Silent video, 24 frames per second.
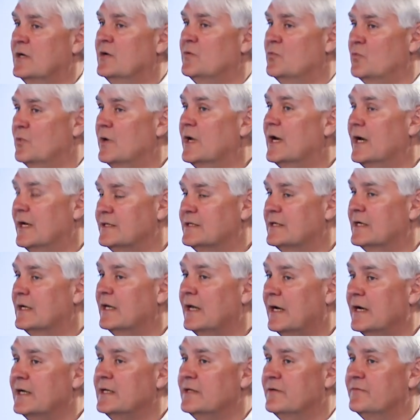we had
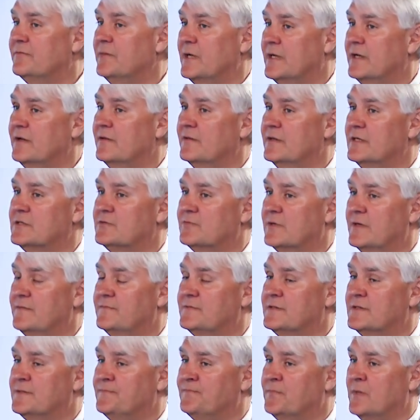decline of many of these
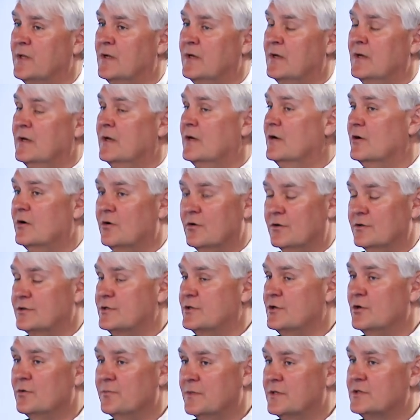reefs. Of course,
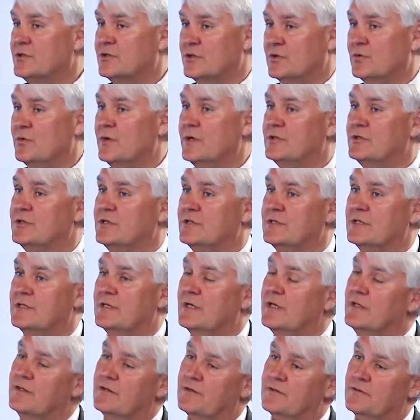human sewage is
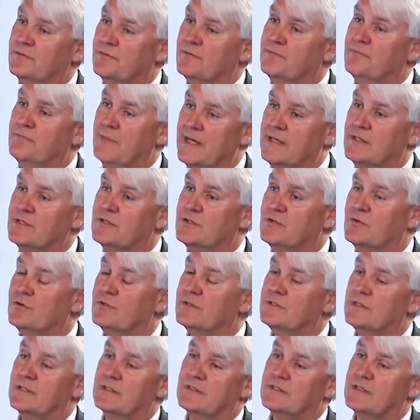another main
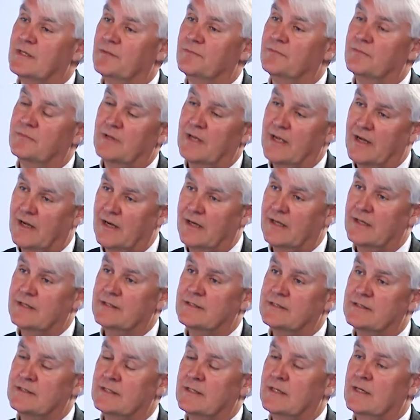source in some
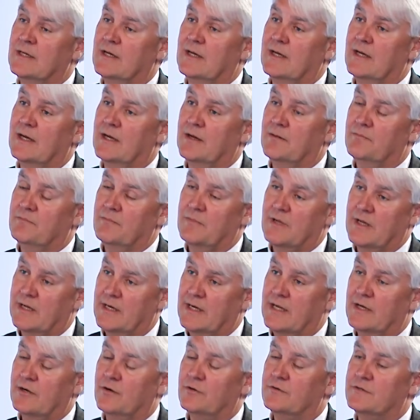islands. It
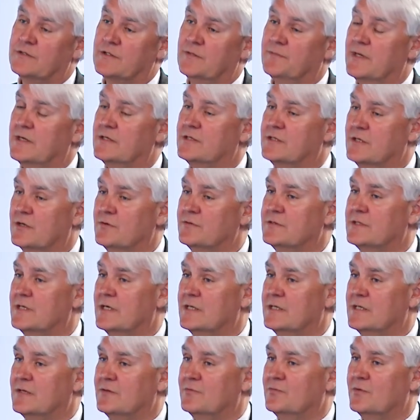can also be
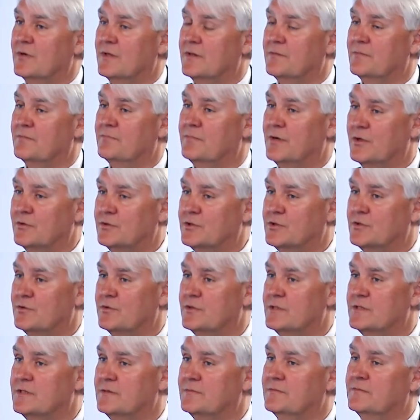associated with boat
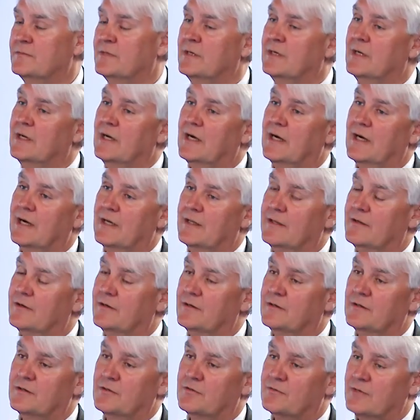tourism,
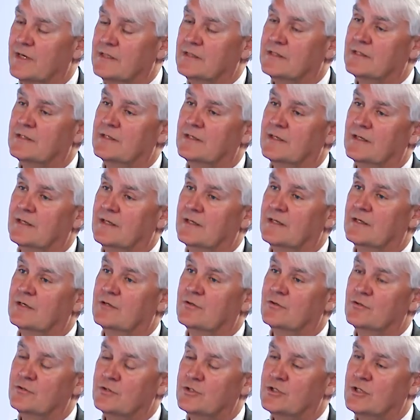either great
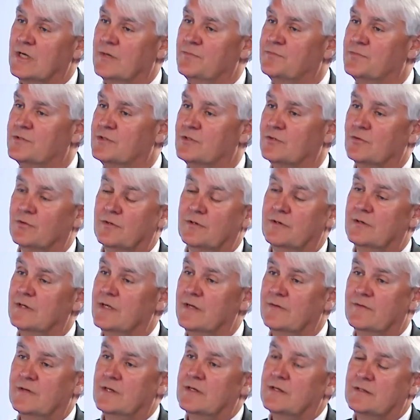cruise ships or
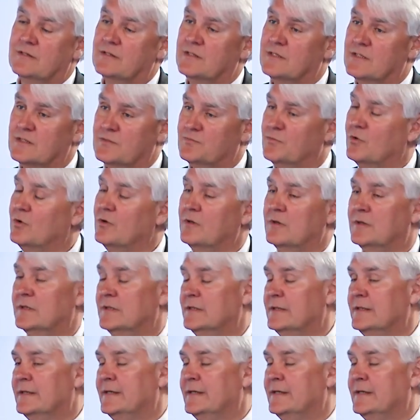even small